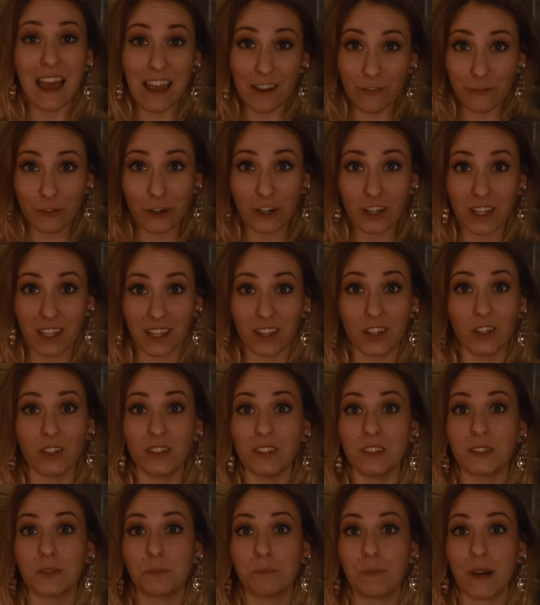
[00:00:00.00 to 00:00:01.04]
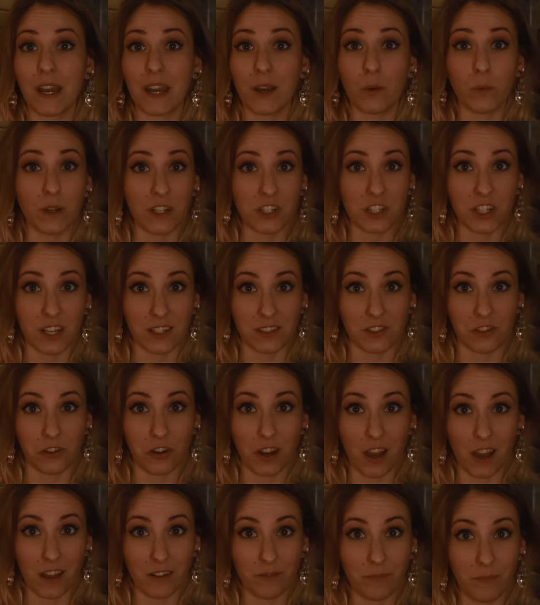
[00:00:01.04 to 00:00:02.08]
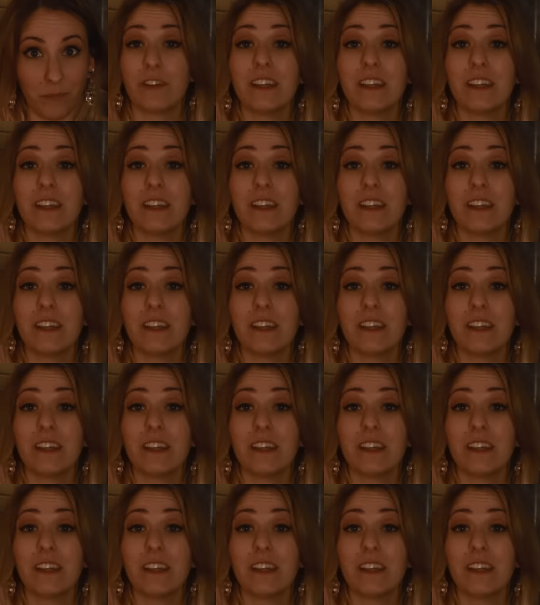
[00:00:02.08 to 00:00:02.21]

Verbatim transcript: ever killed by a Winchester gun.